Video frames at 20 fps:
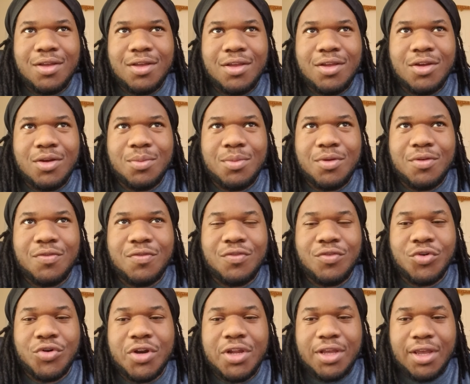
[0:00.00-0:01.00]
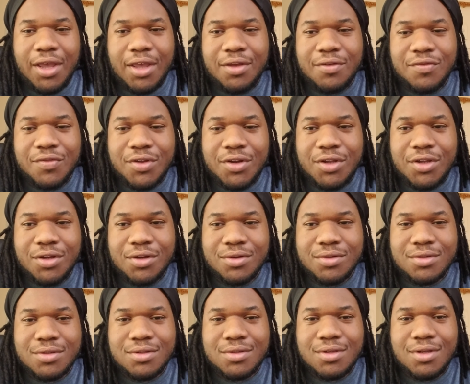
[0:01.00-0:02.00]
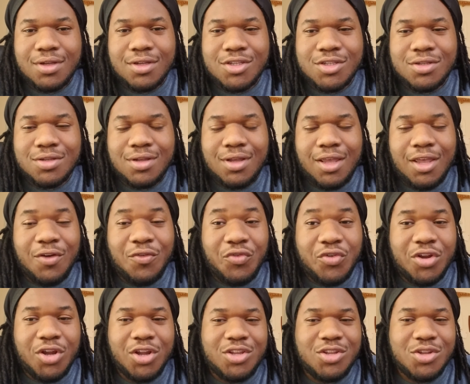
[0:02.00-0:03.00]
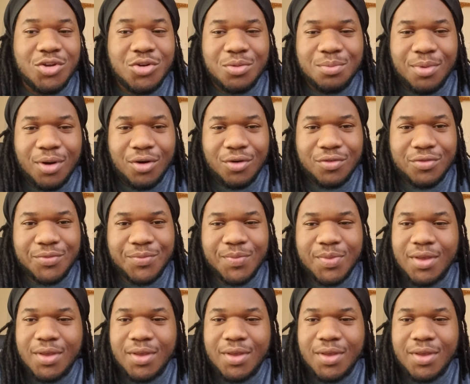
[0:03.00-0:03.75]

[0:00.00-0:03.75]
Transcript: it'll be 48 videos if we do both.